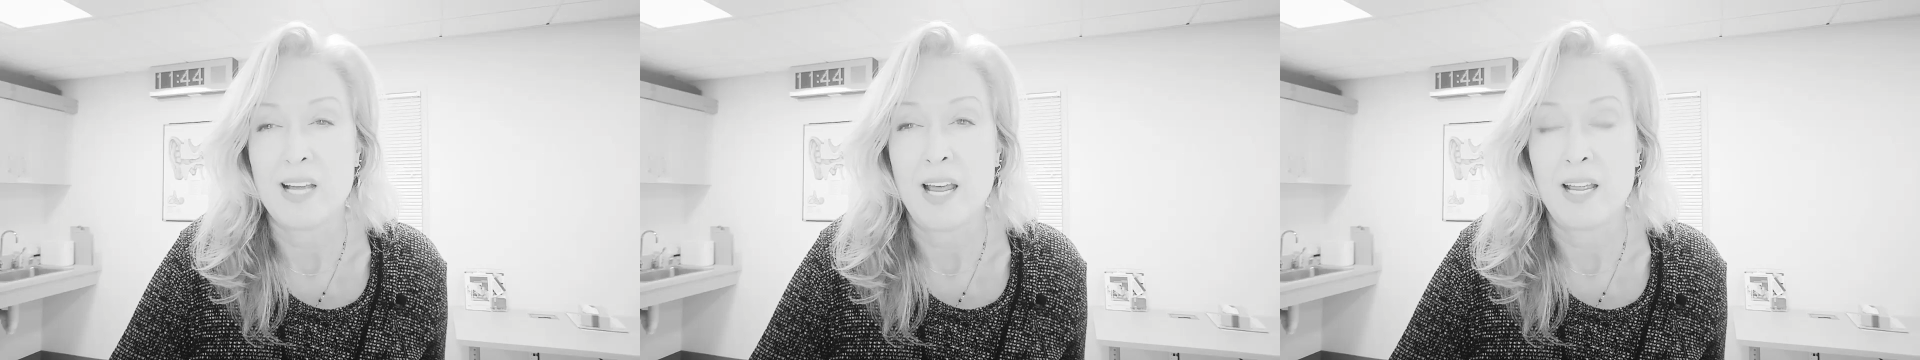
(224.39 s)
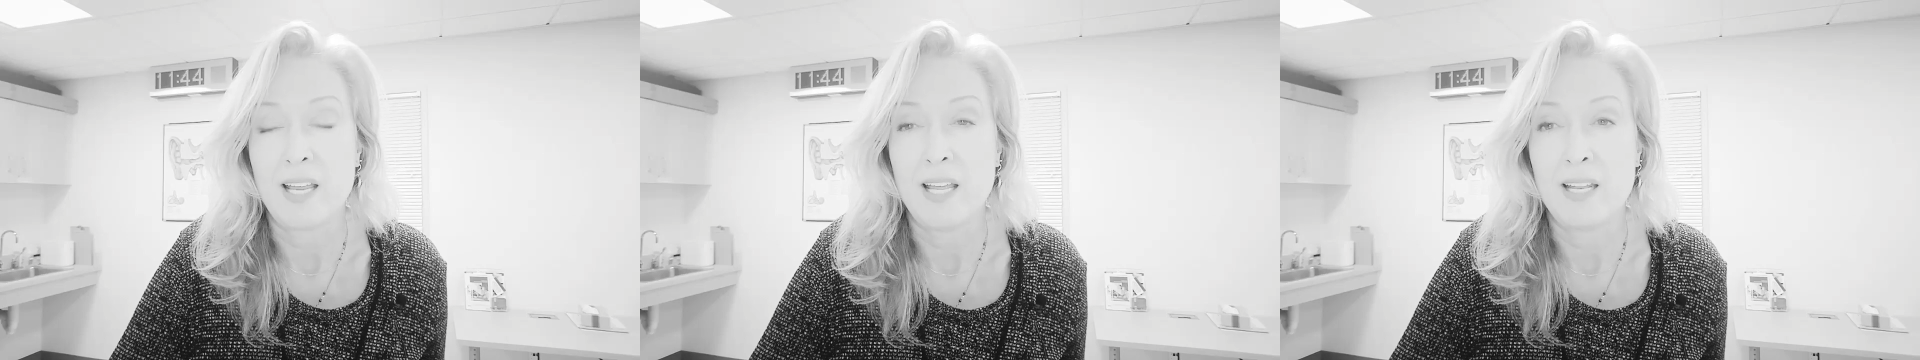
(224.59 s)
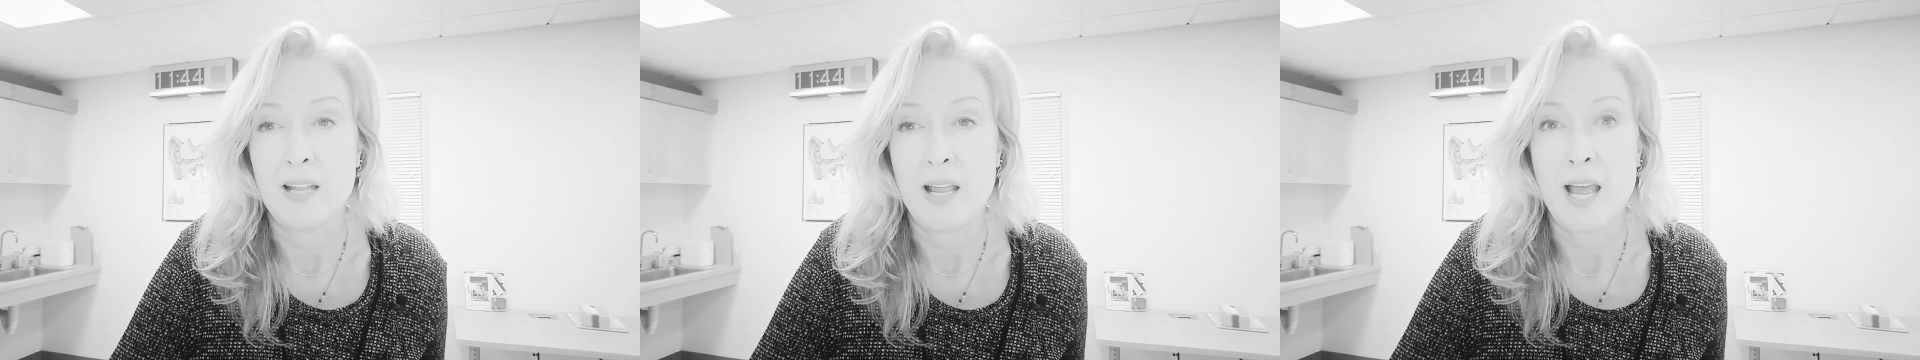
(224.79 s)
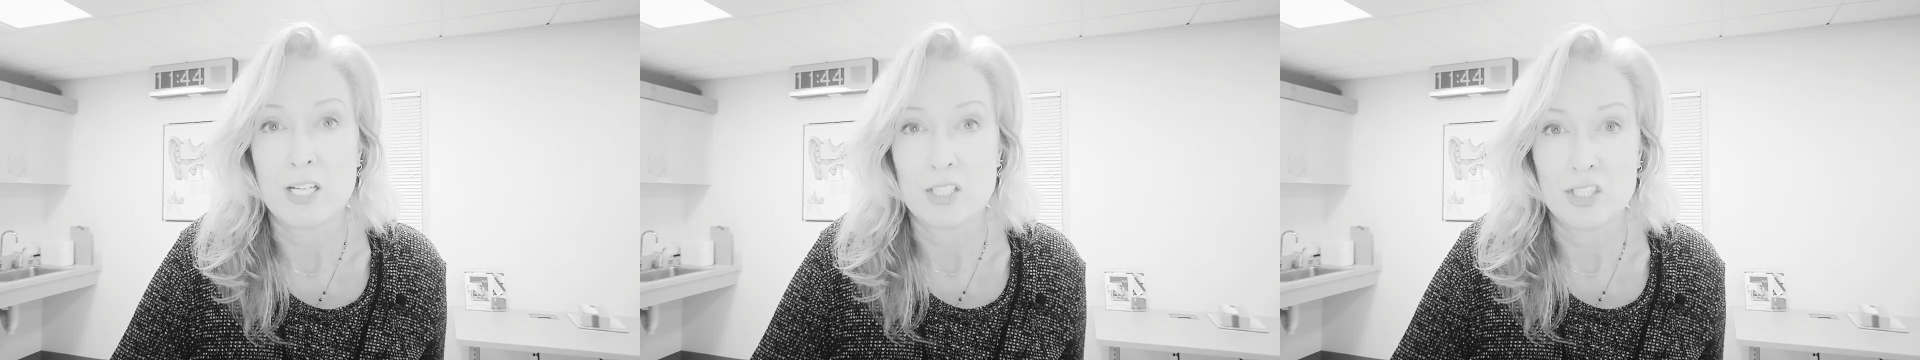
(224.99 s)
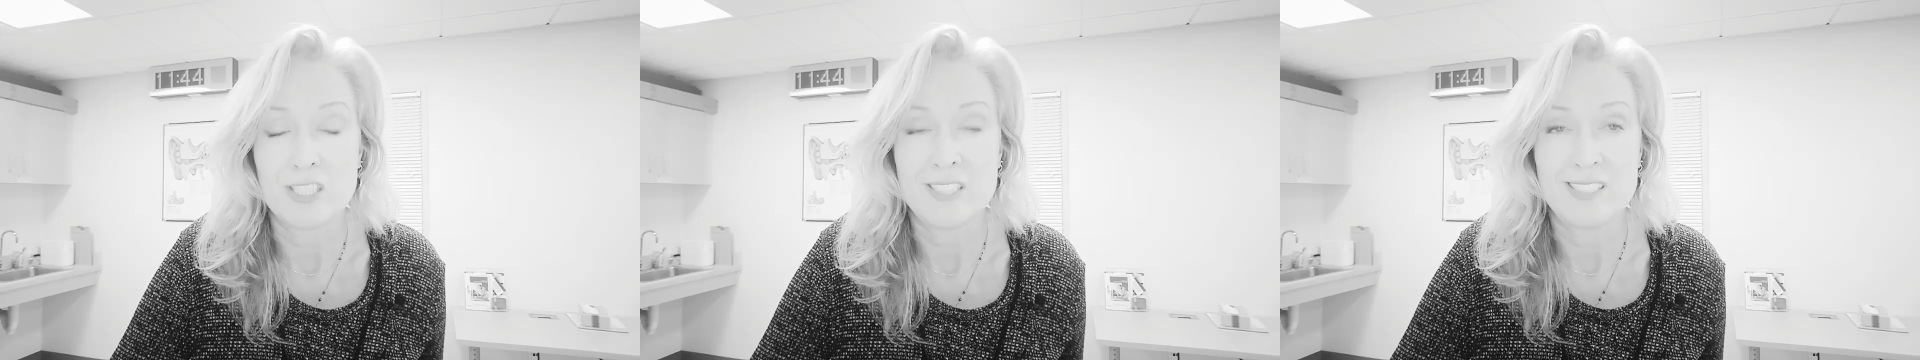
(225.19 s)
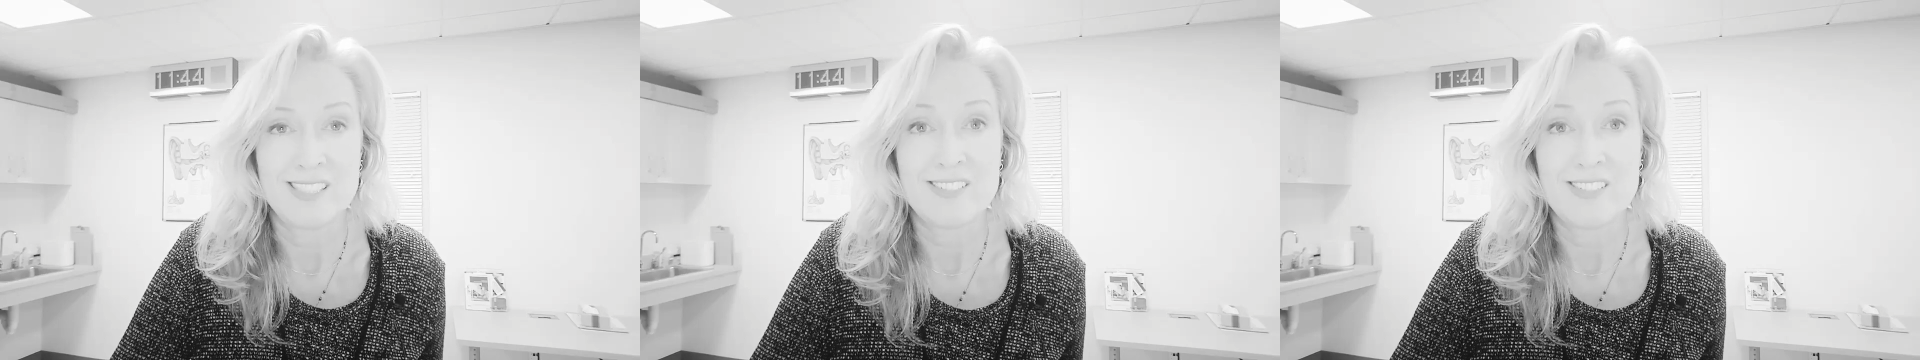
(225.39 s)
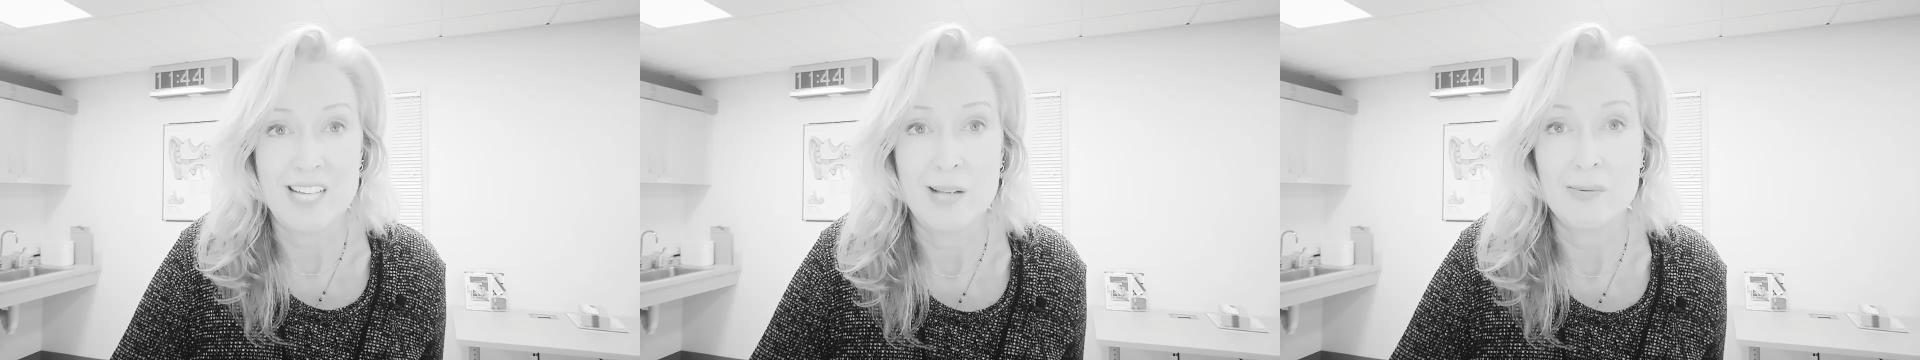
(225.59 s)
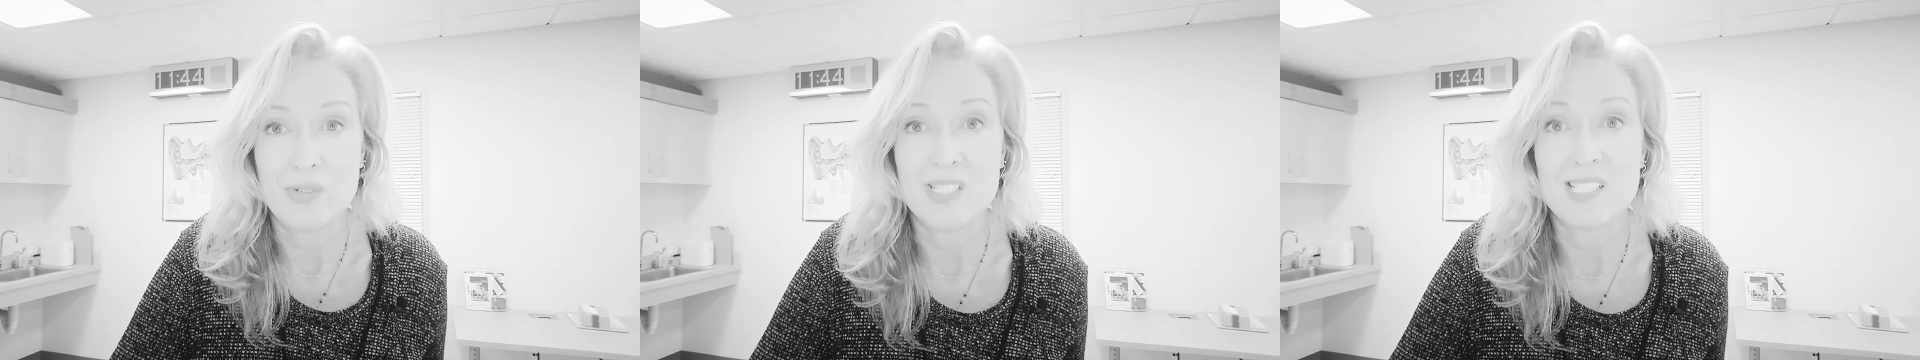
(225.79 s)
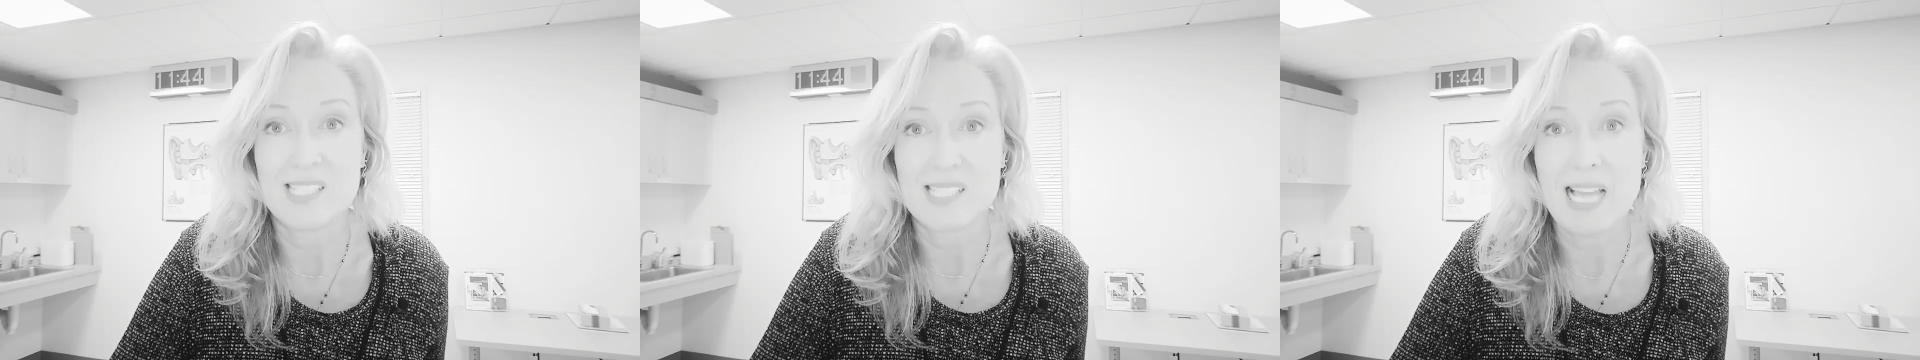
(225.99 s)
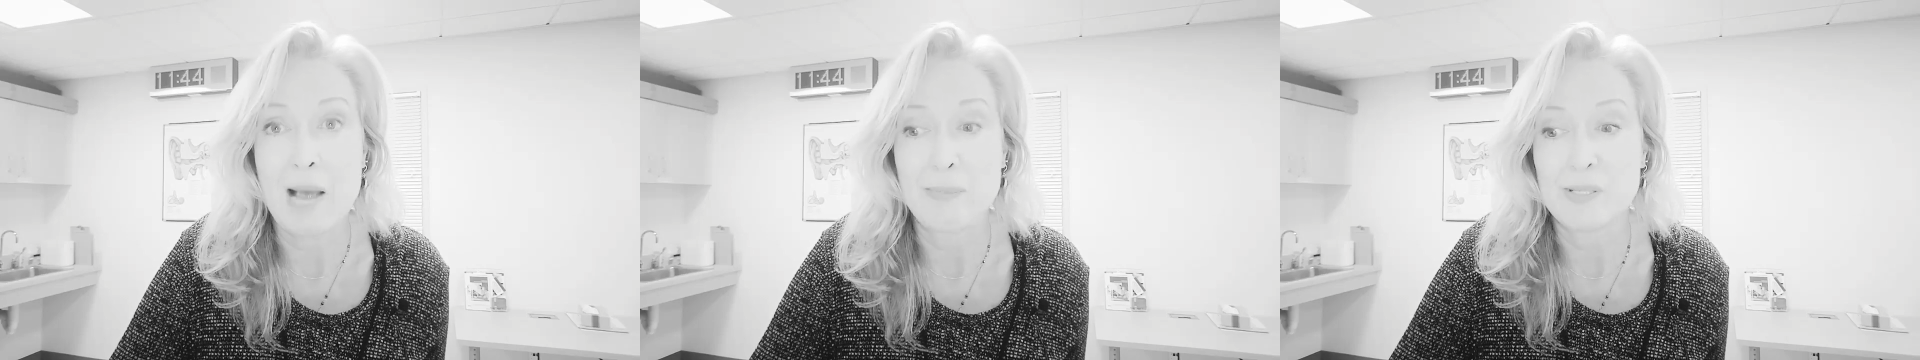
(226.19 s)
I can actually, there are times when it
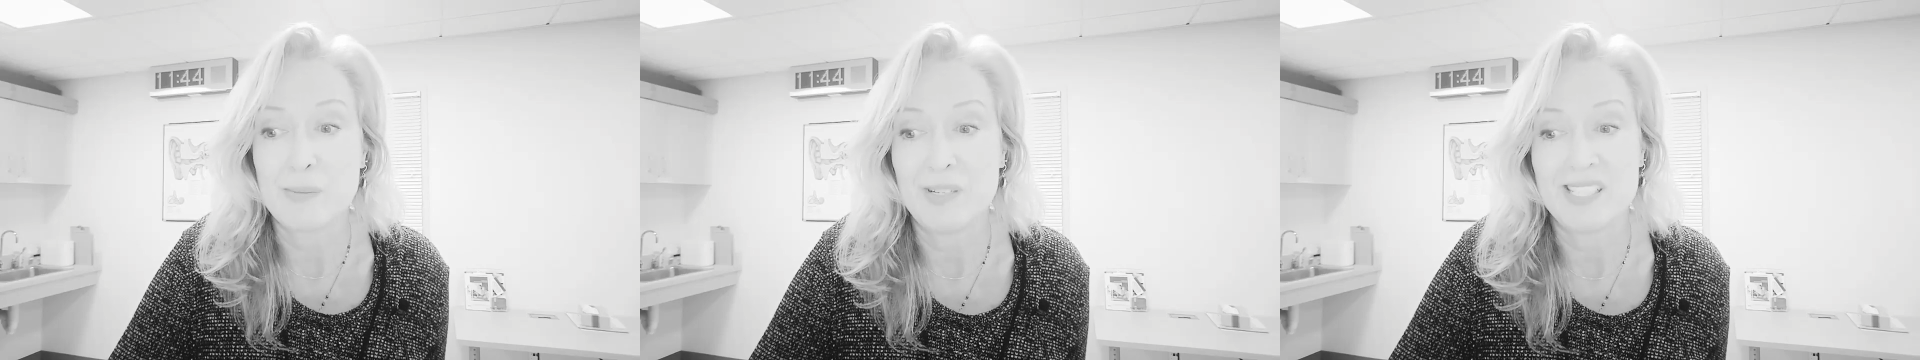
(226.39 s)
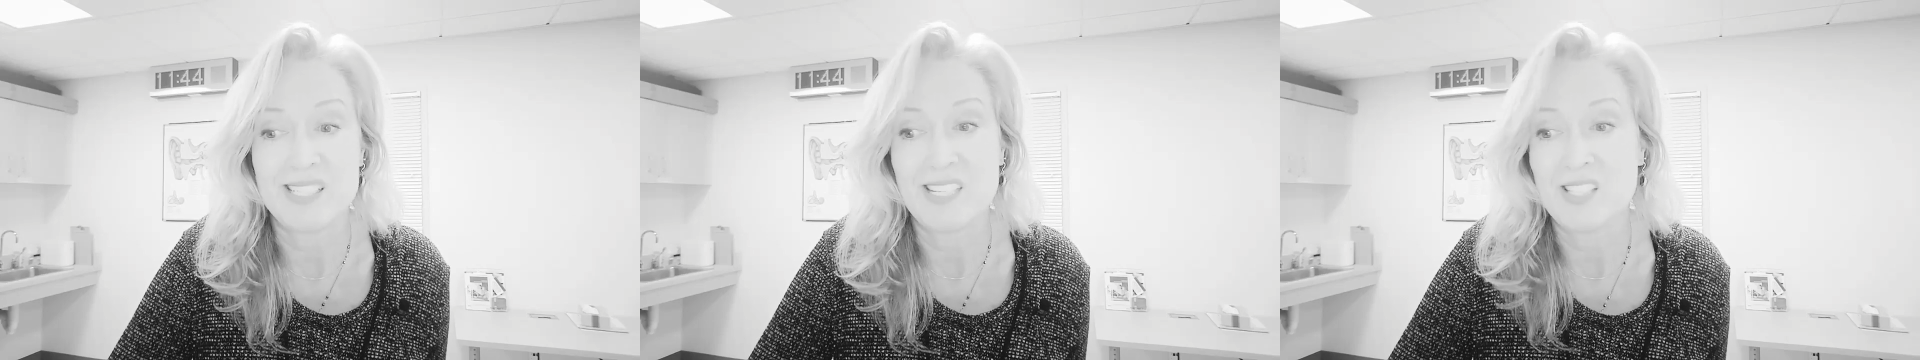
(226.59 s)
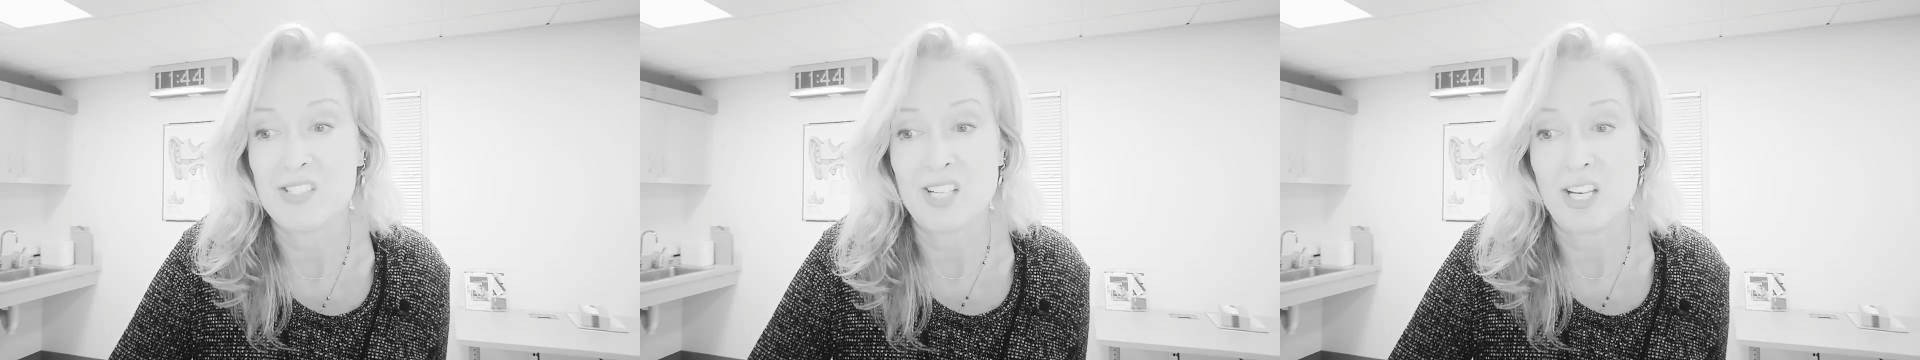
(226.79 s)
slaps me and says,